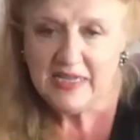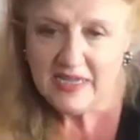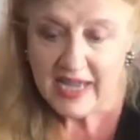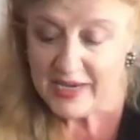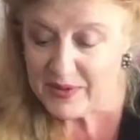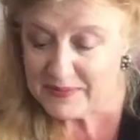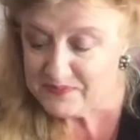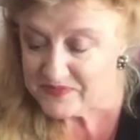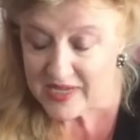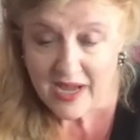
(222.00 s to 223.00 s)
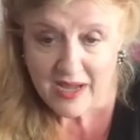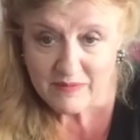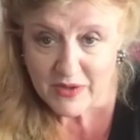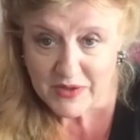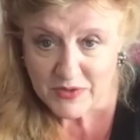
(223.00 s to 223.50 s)
Anyway, I'm
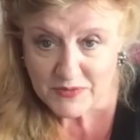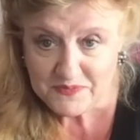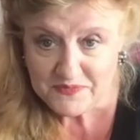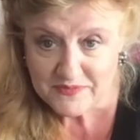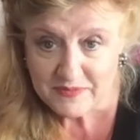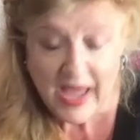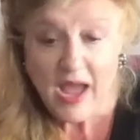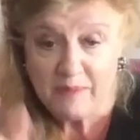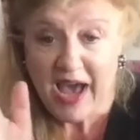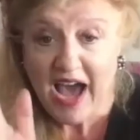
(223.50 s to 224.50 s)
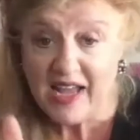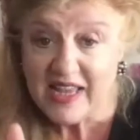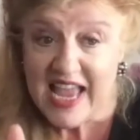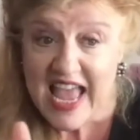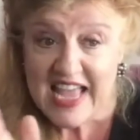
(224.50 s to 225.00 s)
going on. But
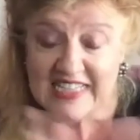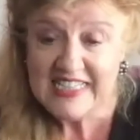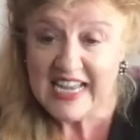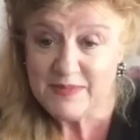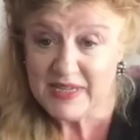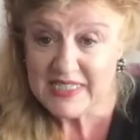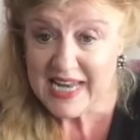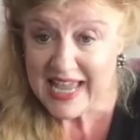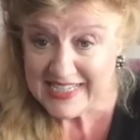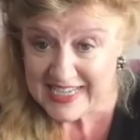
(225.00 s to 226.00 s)
6 months later,